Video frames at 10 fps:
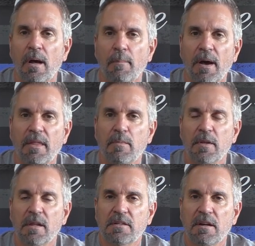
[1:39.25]
by the
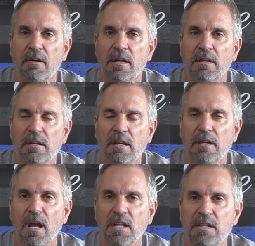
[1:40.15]
military
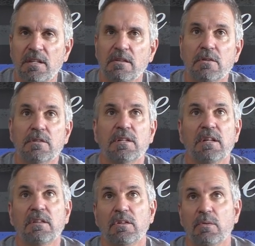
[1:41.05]
in
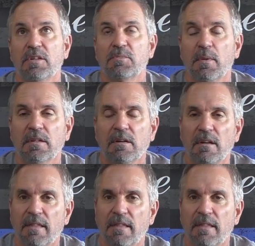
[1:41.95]
1913, the US military.